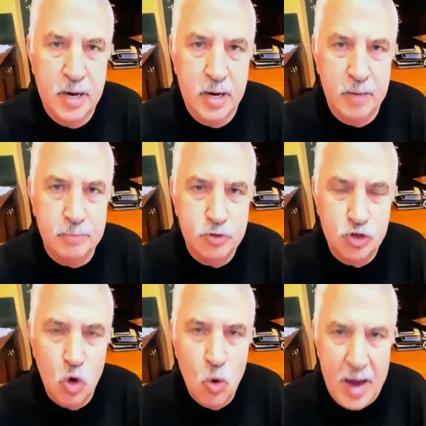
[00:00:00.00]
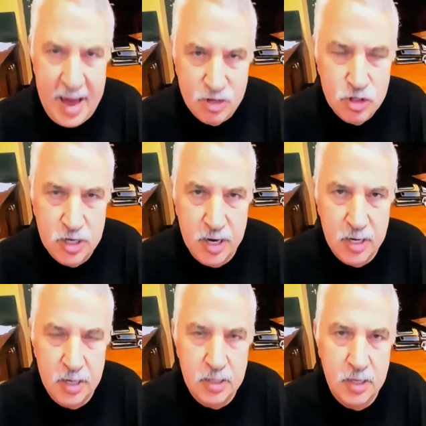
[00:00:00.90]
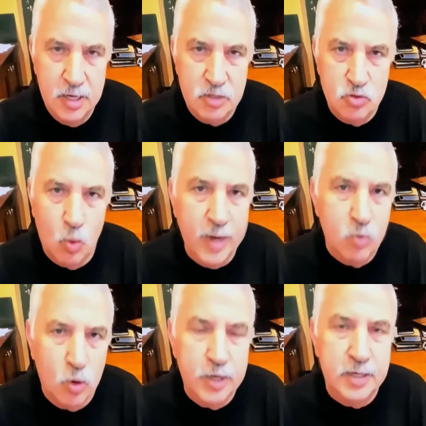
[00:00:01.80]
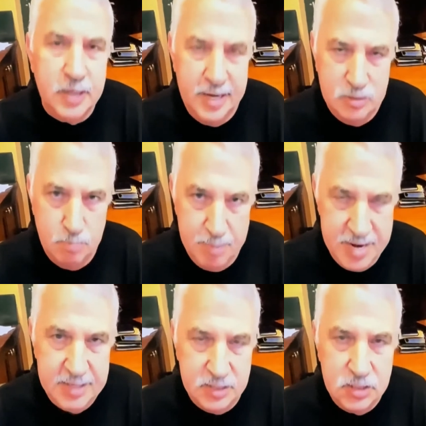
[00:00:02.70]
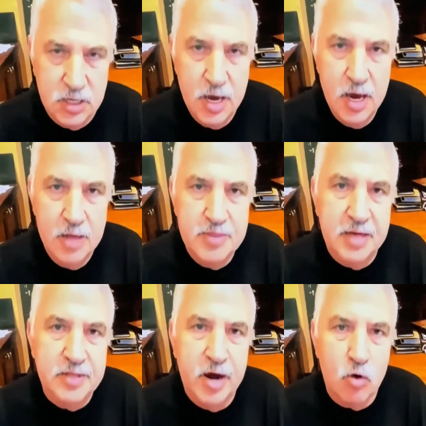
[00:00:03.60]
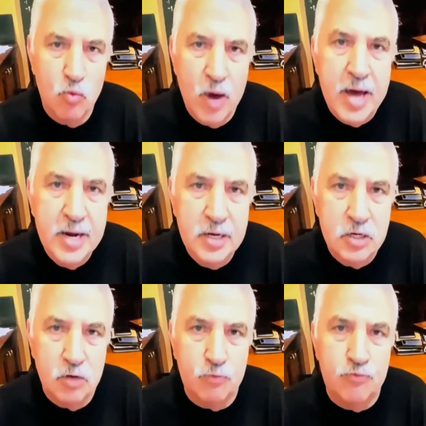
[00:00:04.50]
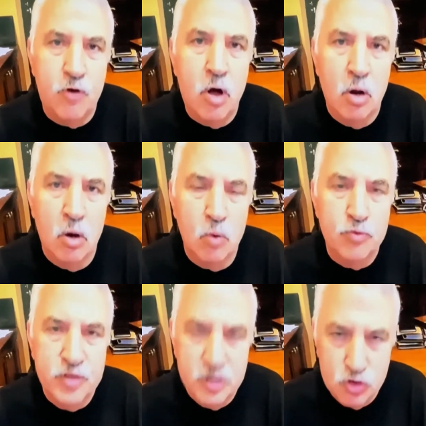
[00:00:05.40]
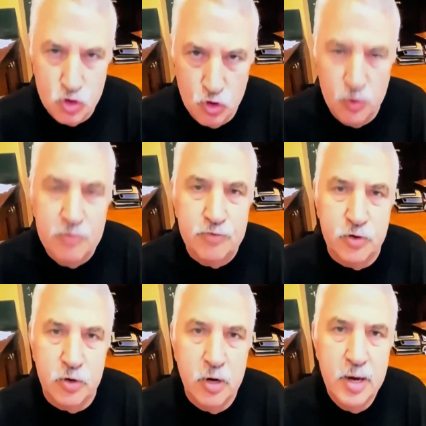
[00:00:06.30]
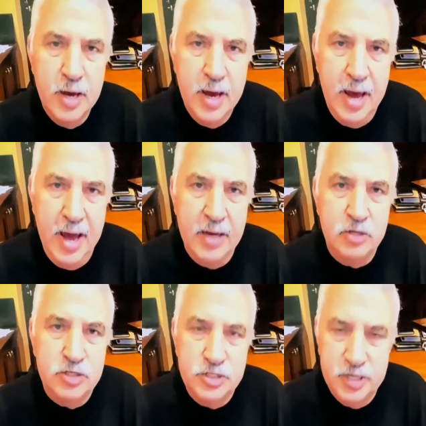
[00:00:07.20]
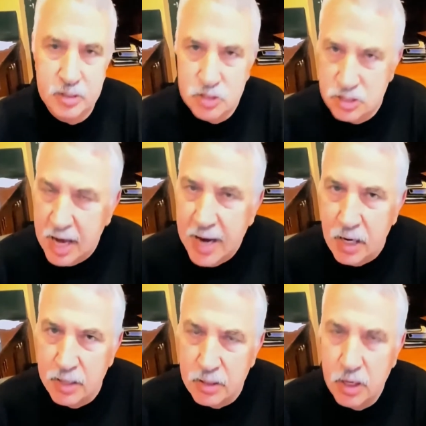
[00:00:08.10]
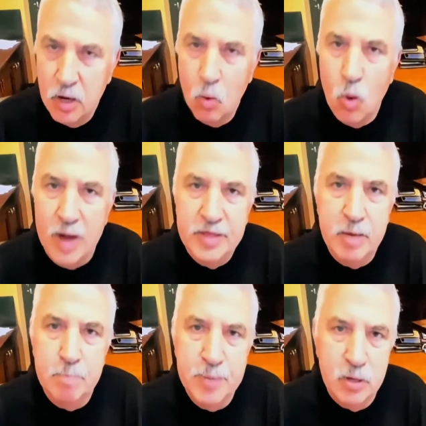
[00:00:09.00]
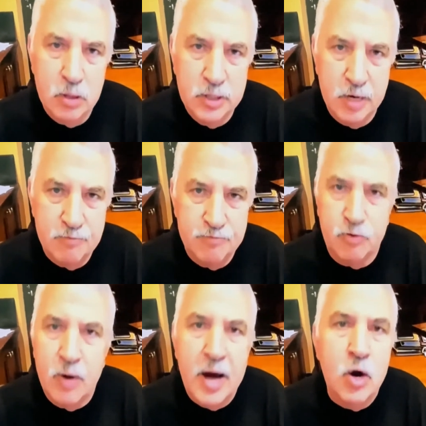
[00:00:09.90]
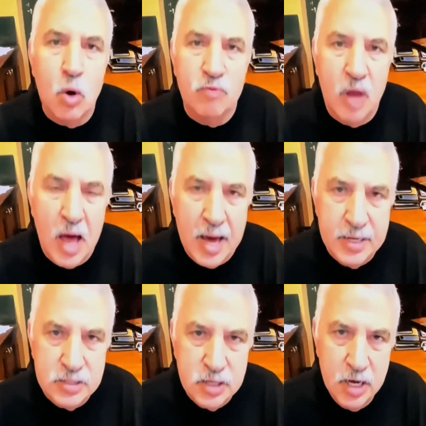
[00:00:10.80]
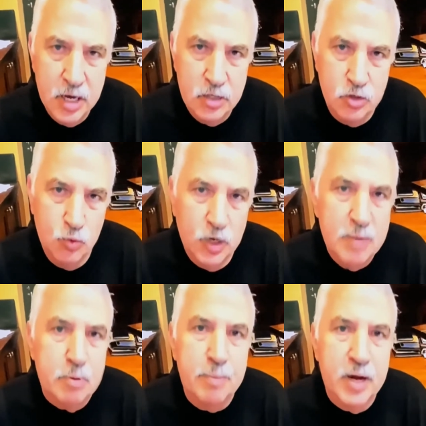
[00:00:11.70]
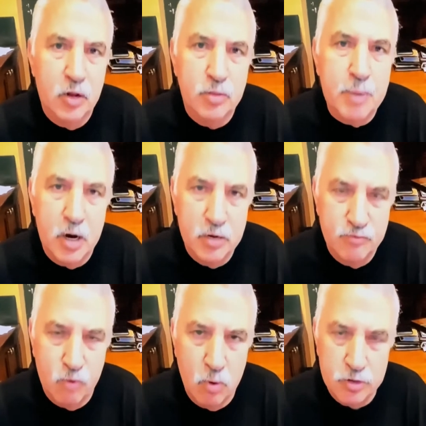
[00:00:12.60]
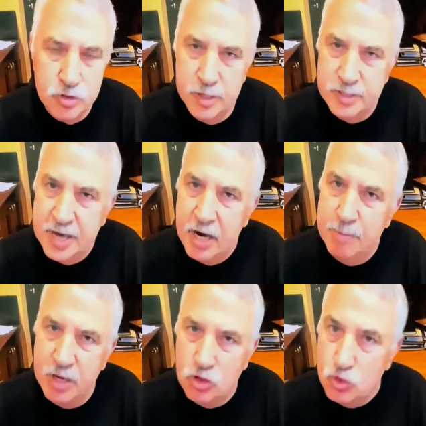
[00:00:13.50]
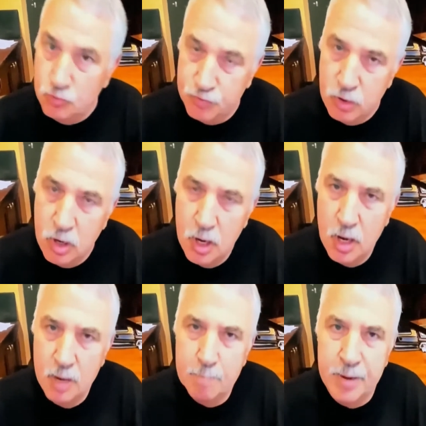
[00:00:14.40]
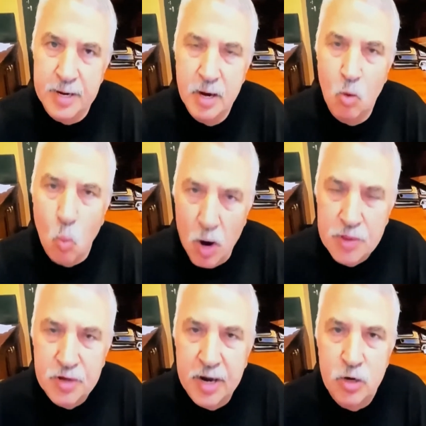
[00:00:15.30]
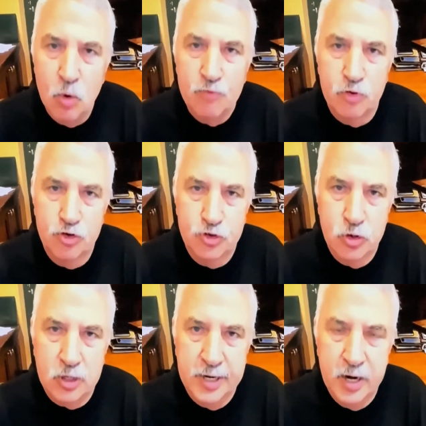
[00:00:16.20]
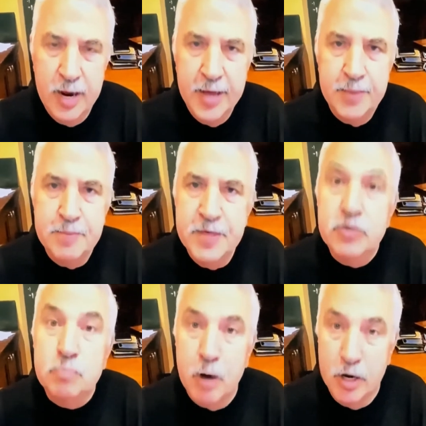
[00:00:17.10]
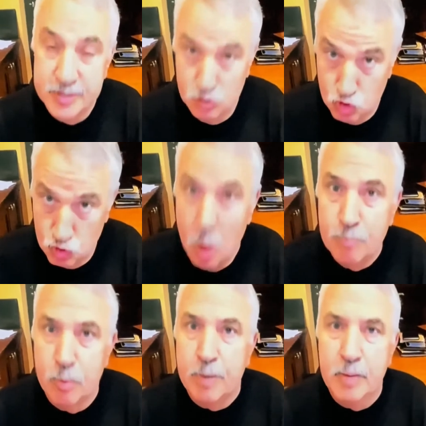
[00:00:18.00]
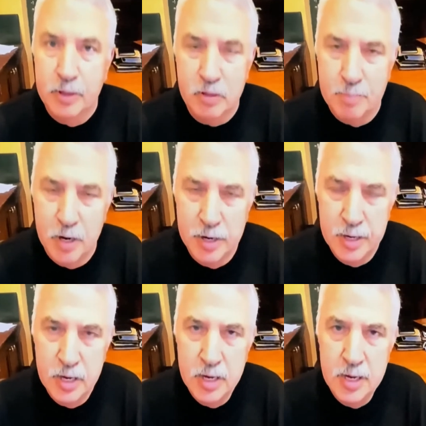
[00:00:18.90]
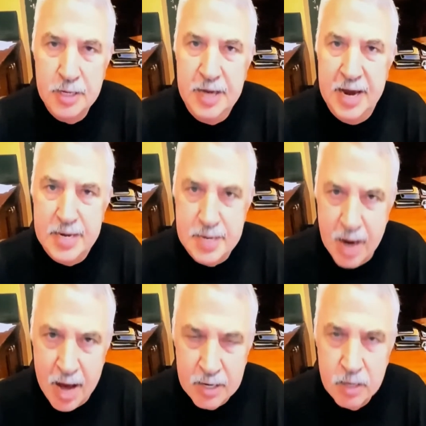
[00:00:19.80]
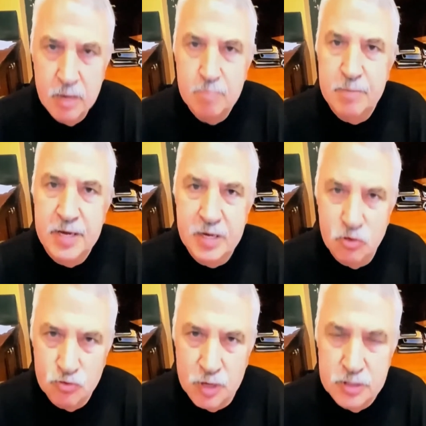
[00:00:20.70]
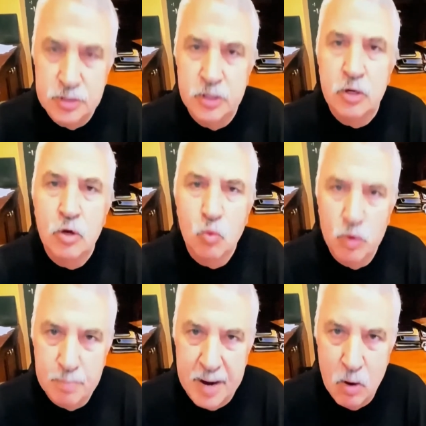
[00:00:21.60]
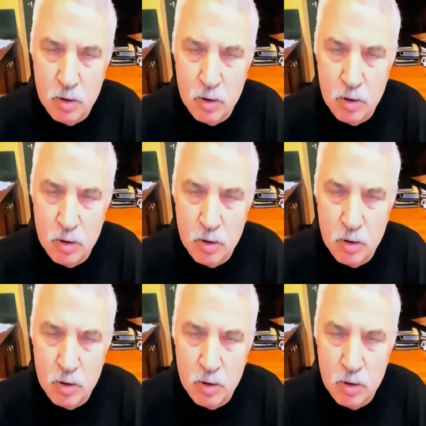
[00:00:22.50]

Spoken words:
so agitating its white working class base that they are ready to follow this grifter and sit silent while they build a farrago of lies to really propel the party forward. So it's got to be a twofer. But one thing I know for sure, Claire, this party, this Trump Republican Party, cannot be entrusted with power,